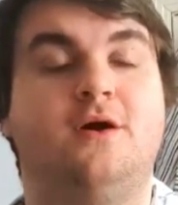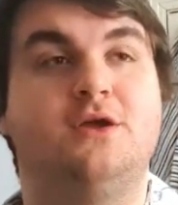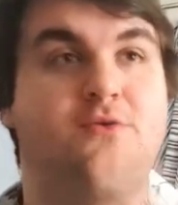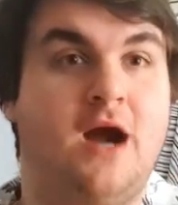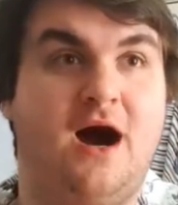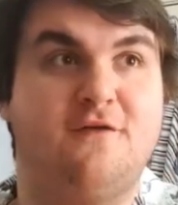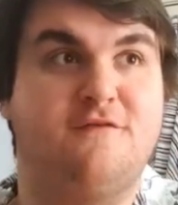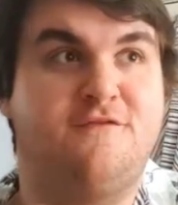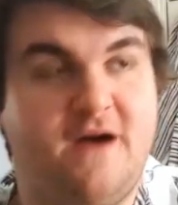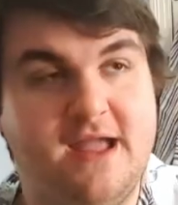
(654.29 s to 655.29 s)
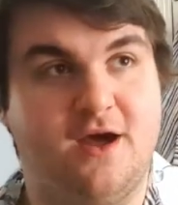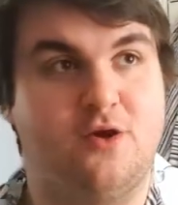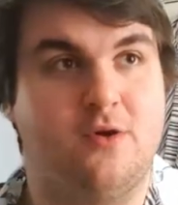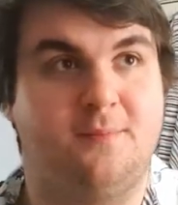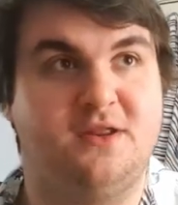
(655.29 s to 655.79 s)
You can't fight an
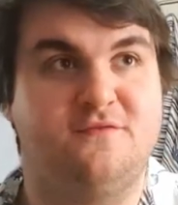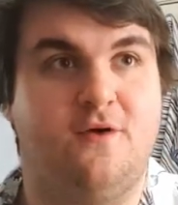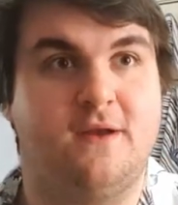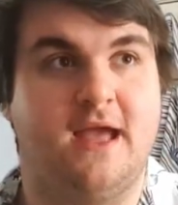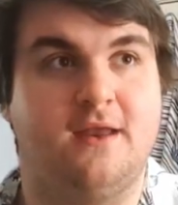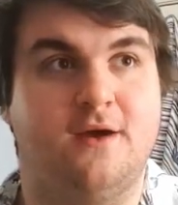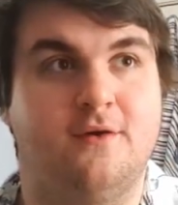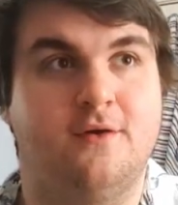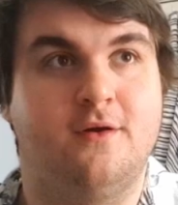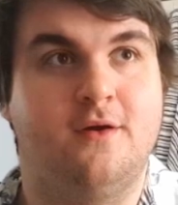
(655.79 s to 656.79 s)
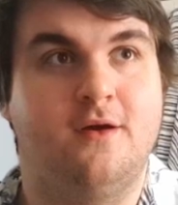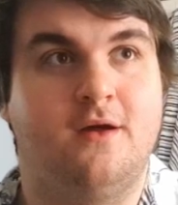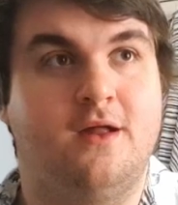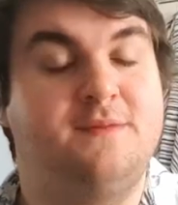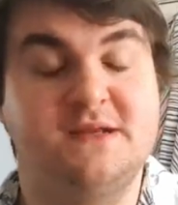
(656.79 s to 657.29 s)
erupting volcano.
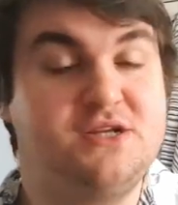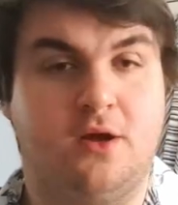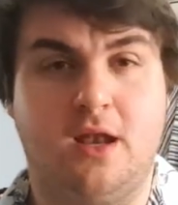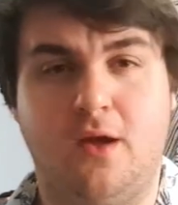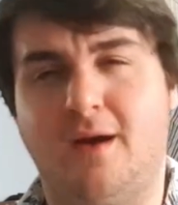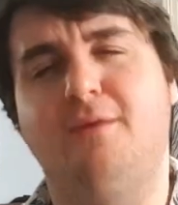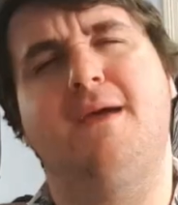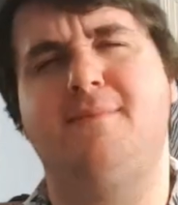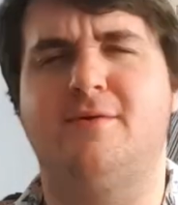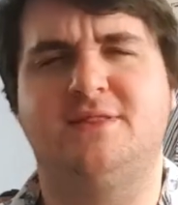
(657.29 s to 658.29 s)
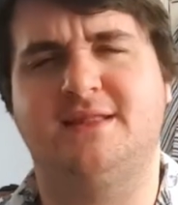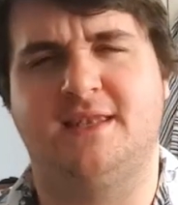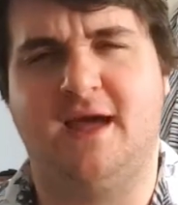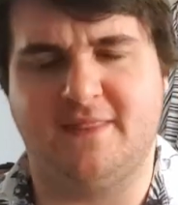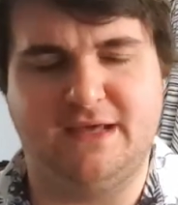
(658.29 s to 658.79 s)
Especially not alone. Oh, maybe once you get to
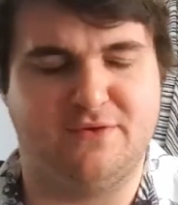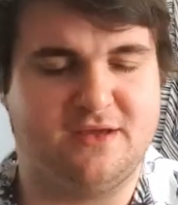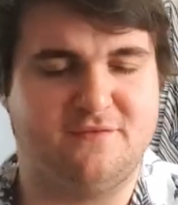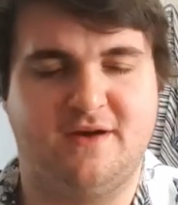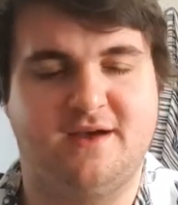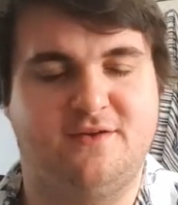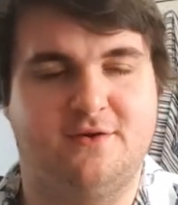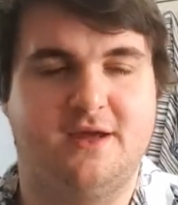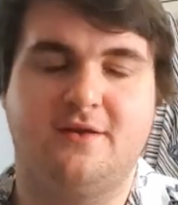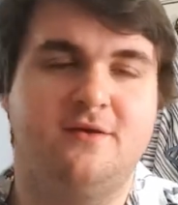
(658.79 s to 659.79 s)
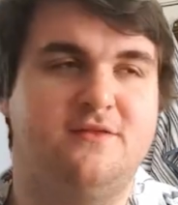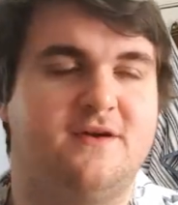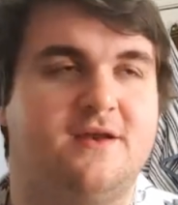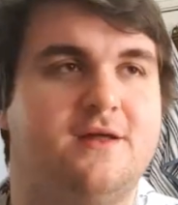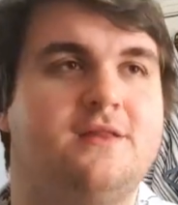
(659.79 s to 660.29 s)
ninth level, you can fight a tornado. Who the
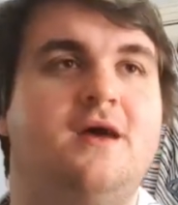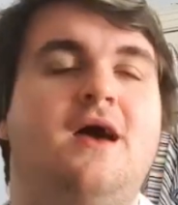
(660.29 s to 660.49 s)
fuck knows?